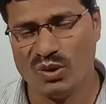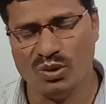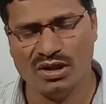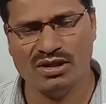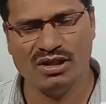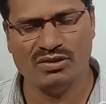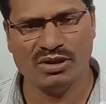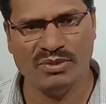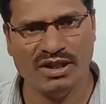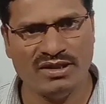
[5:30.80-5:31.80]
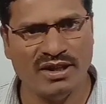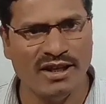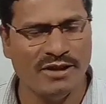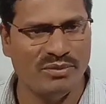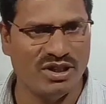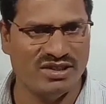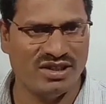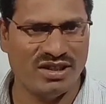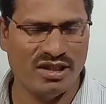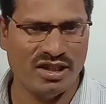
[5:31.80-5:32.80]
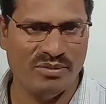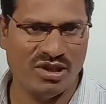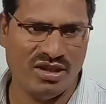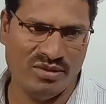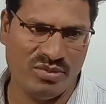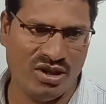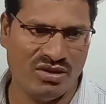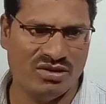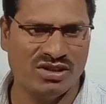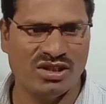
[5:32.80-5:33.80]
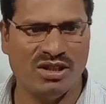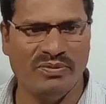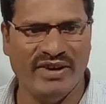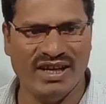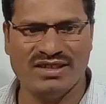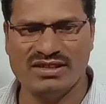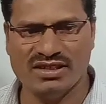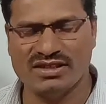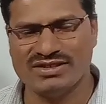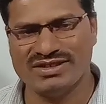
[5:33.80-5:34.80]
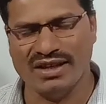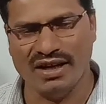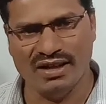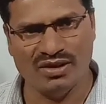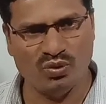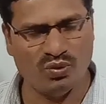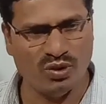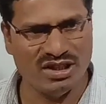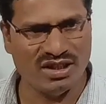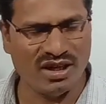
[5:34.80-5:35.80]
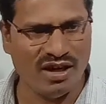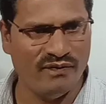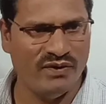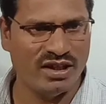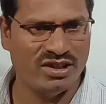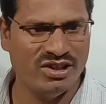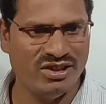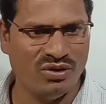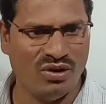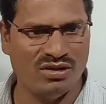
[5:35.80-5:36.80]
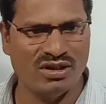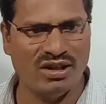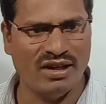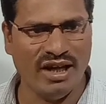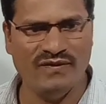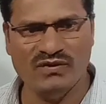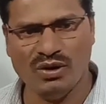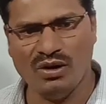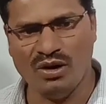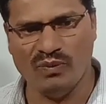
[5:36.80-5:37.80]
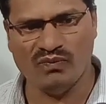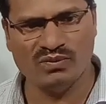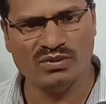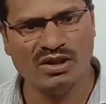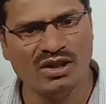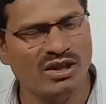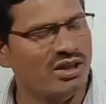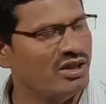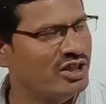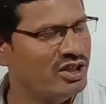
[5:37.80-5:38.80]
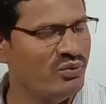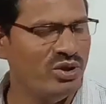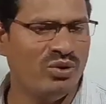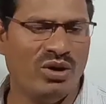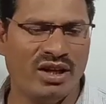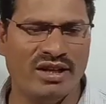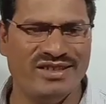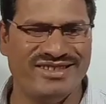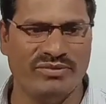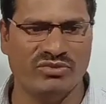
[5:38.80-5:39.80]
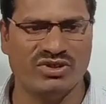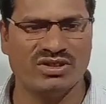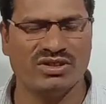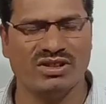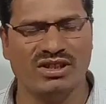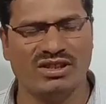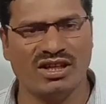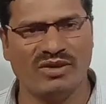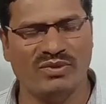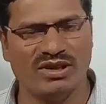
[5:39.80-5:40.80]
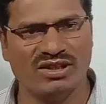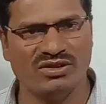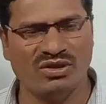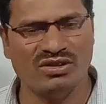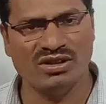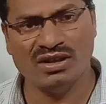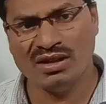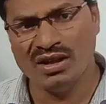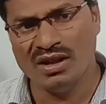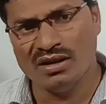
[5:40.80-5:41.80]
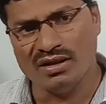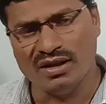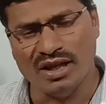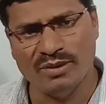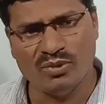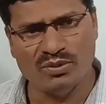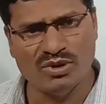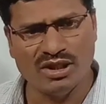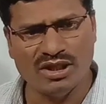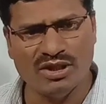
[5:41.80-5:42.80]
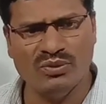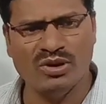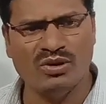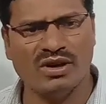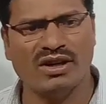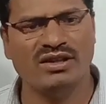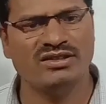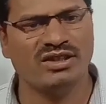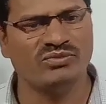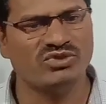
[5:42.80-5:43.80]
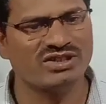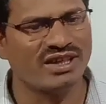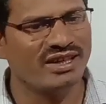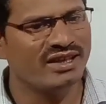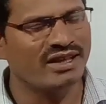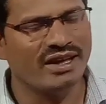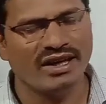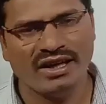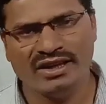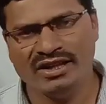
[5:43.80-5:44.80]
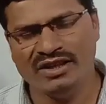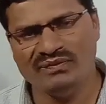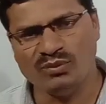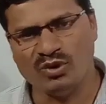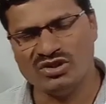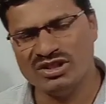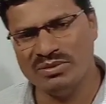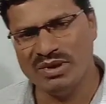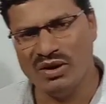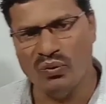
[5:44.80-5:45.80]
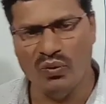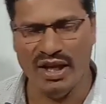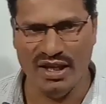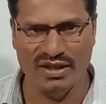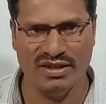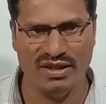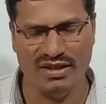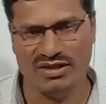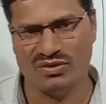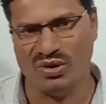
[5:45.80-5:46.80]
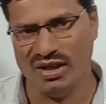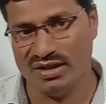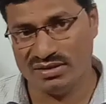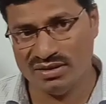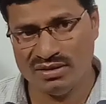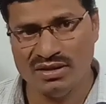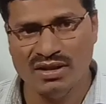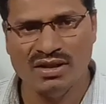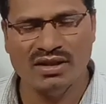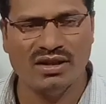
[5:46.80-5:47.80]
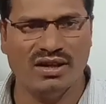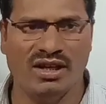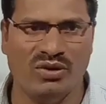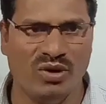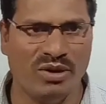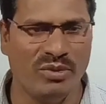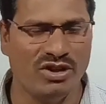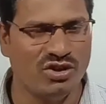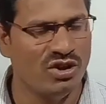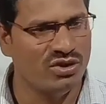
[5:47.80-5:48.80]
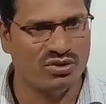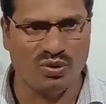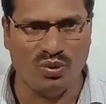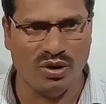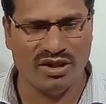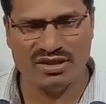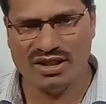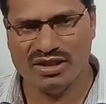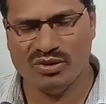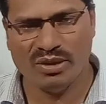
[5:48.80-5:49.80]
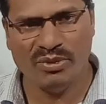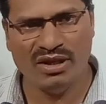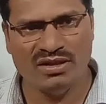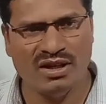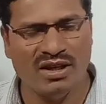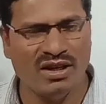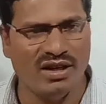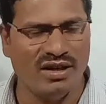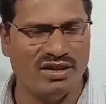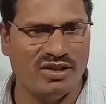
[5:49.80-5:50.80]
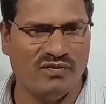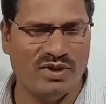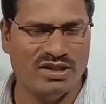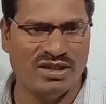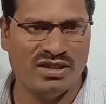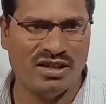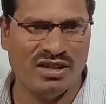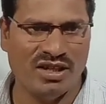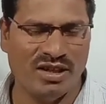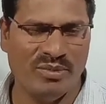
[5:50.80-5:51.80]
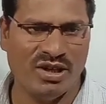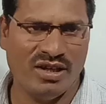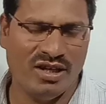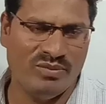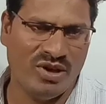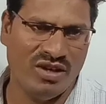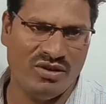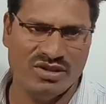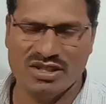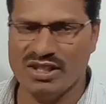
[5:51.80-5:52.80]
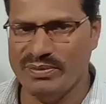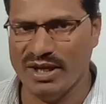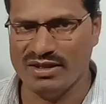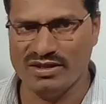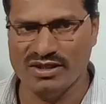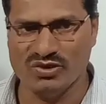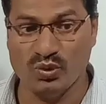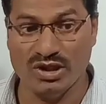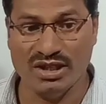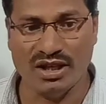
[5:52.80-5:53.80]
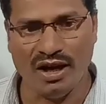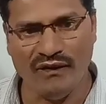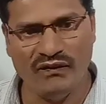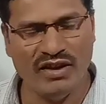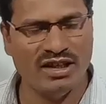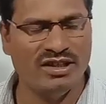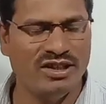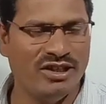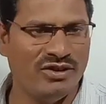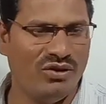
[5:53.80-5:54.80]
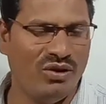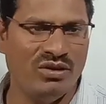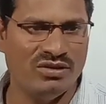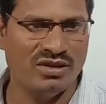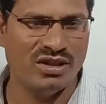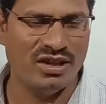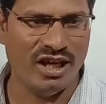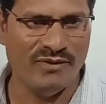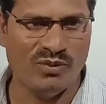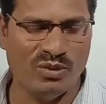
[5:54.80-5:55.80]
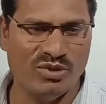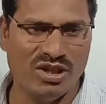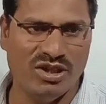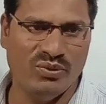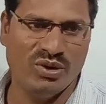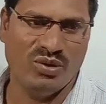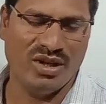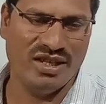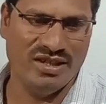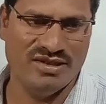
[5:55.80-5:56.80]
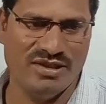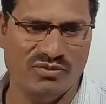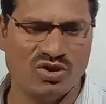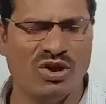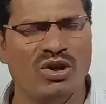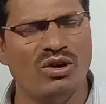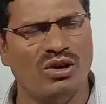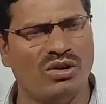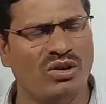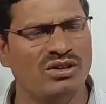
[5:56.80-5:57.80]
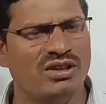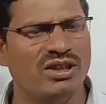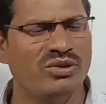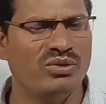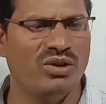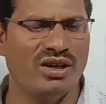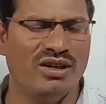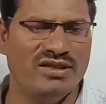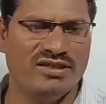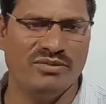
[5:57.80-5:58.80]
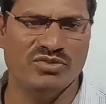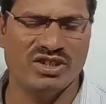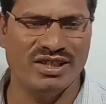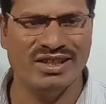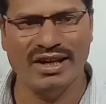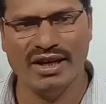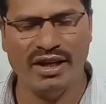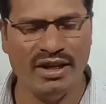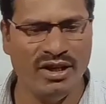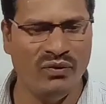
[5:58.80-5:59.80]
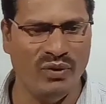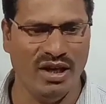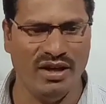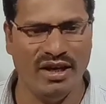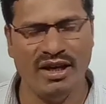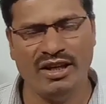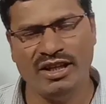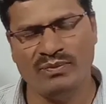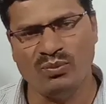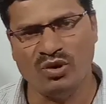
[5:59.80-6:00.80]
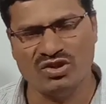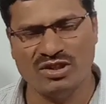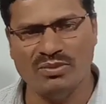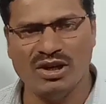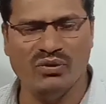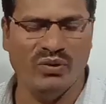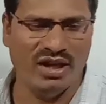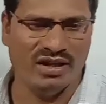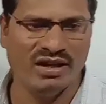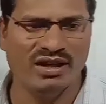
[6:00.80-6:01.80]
What is the environment? Physical, chemical and biological factors, and which are affecting on the life of living organisms. These are affecting on the life of the living organisms in any possible way. It is called as a environment. So what is the environment? It is the physical, chemical and biological factors which are affecting on the life of the living organisms, or on the living organisms in any way, any possible way.